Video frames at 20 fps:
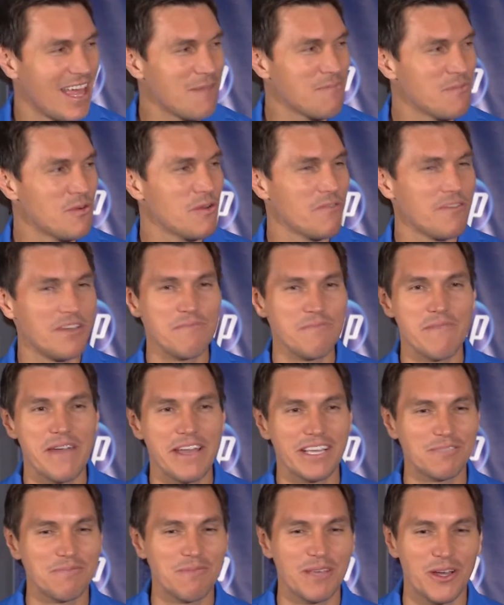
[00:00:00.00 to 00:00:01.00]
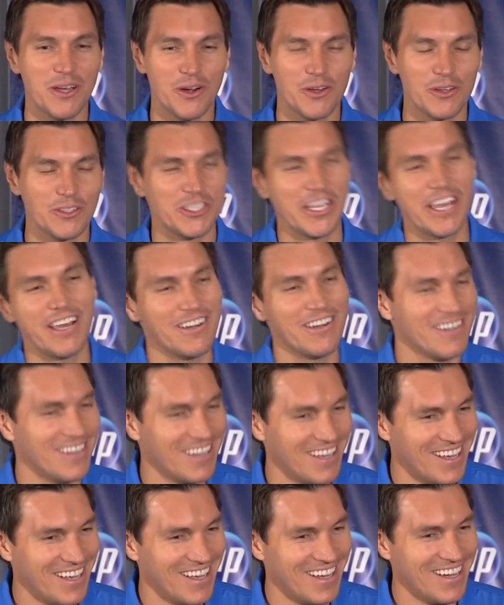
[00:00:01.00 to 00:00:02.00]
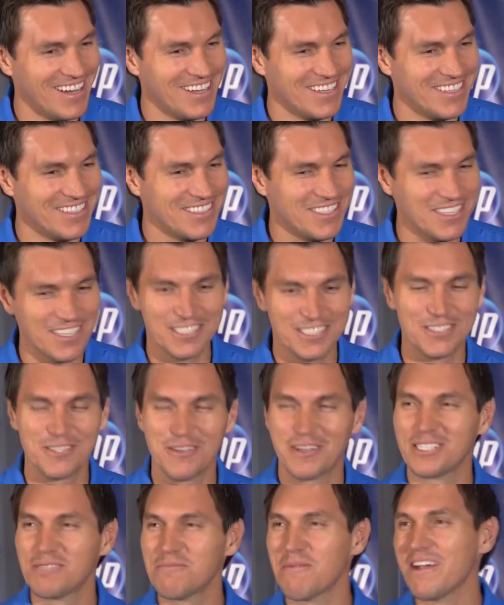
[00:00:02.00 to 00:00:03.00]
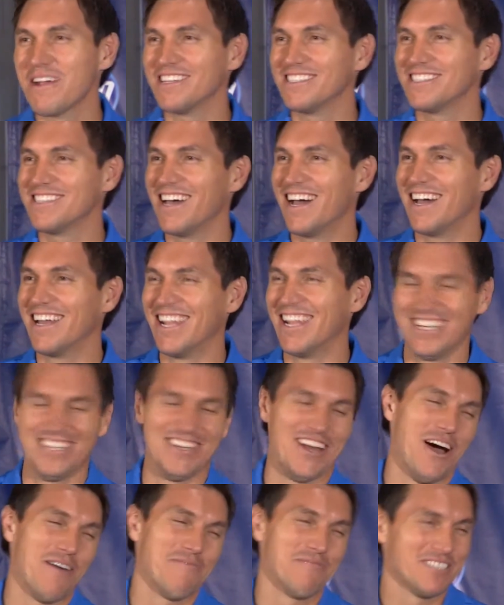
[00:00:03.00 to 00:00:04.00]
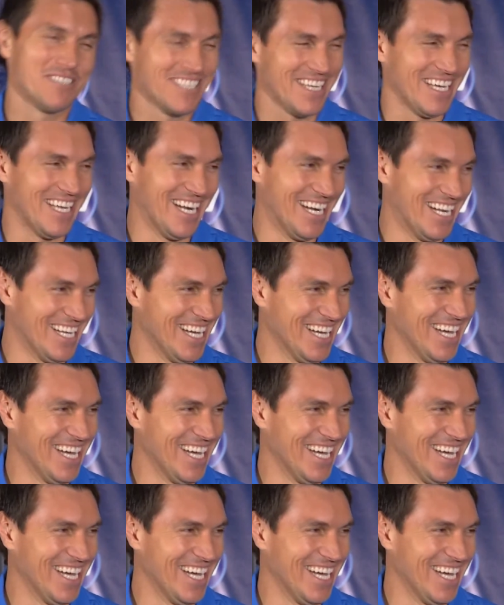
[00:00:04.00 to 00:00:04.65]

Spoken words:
movie makes me go to jail just to experience that. No, I'm just kidding.